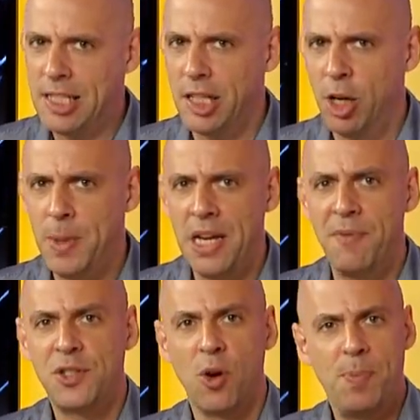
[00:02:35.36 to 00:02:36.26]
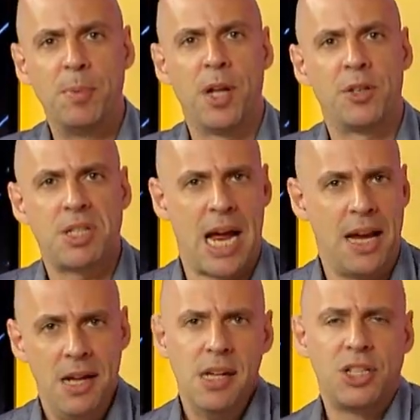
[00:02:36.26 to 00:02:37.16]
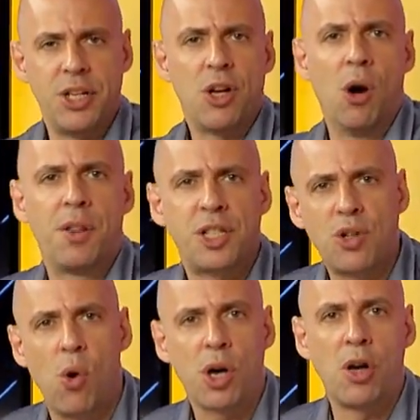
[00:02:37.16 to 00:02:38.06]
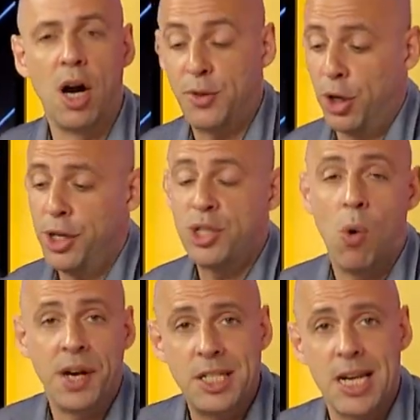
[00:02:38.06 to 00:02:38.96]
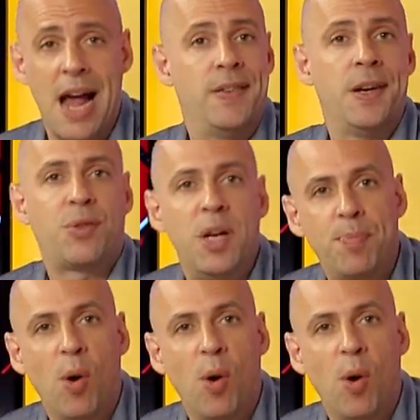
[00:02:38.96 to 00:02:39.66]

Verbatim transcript: it's a little bit different, so people understand. So you go to the scorecard, 30-27, 3